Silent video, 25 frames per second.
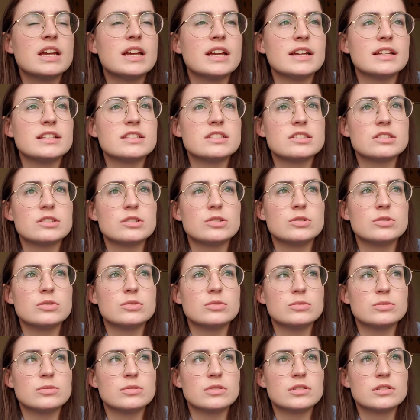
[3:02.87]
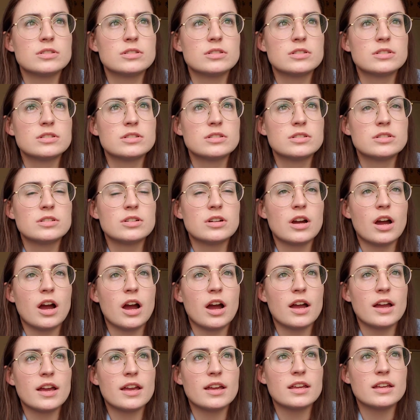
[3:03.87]
And so
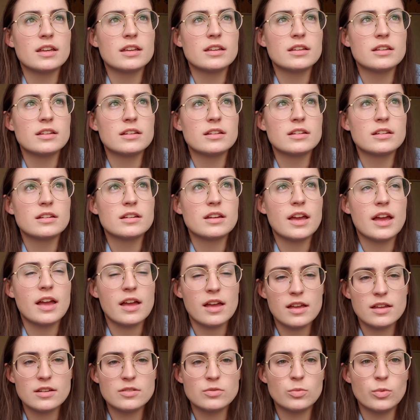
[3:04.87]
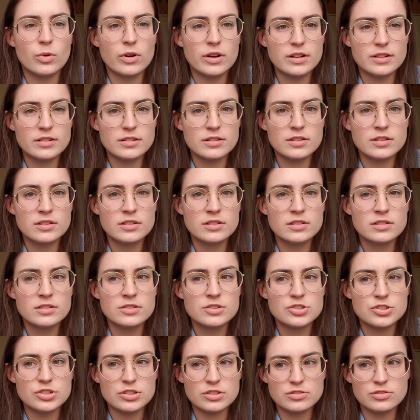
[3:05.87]
I had one
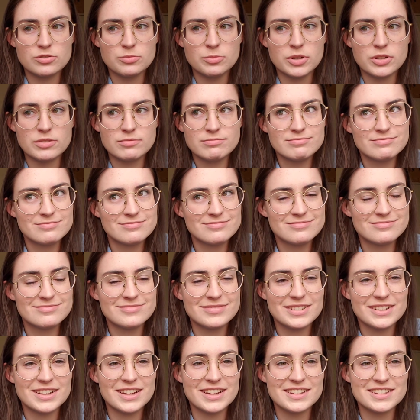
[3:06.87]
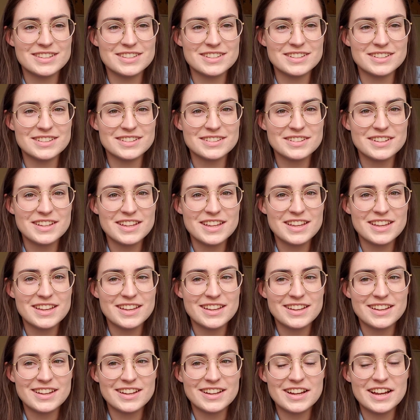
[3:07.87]
gentleman, that's a
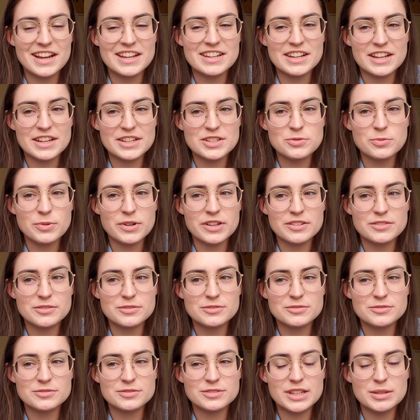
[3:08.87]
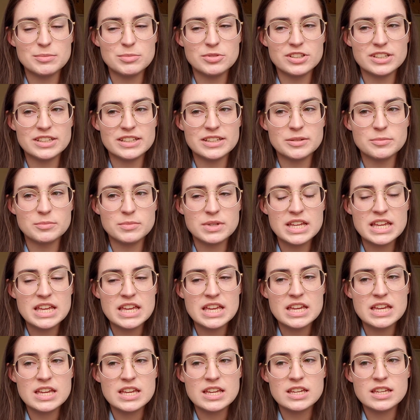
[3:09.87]
nice way of labeling him.
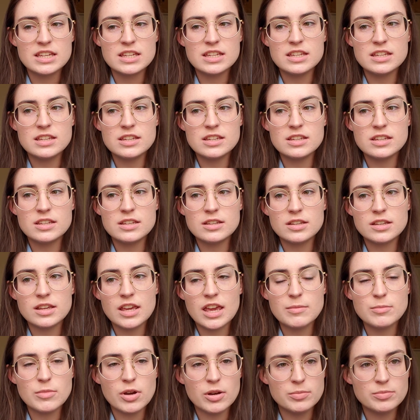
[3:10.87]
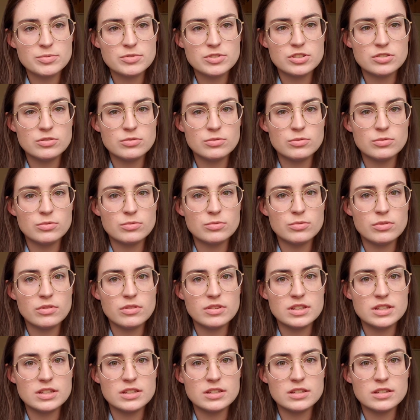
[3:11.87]
He came up to
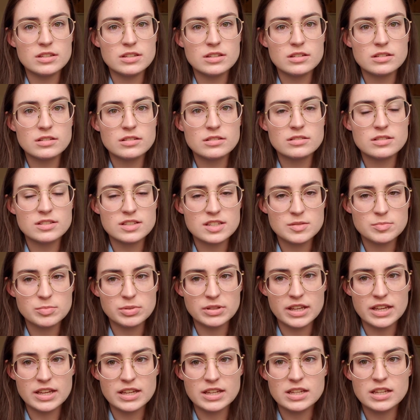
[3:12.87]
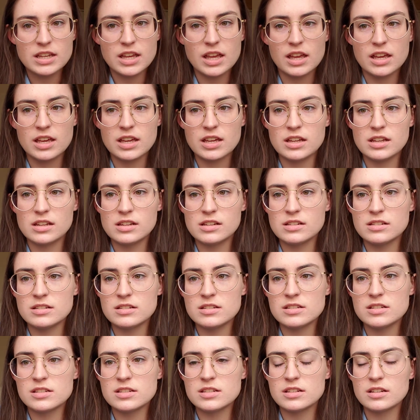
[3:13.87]
the display
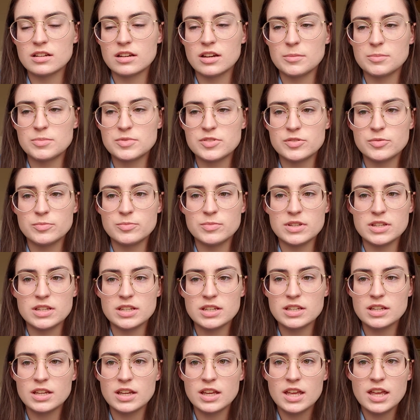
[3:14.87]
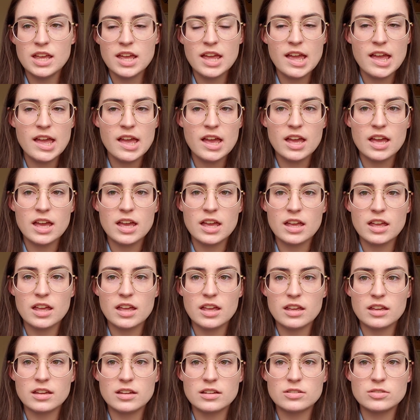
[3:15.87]
and up to me
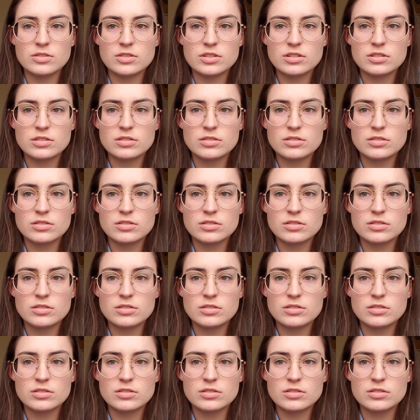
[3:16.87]
and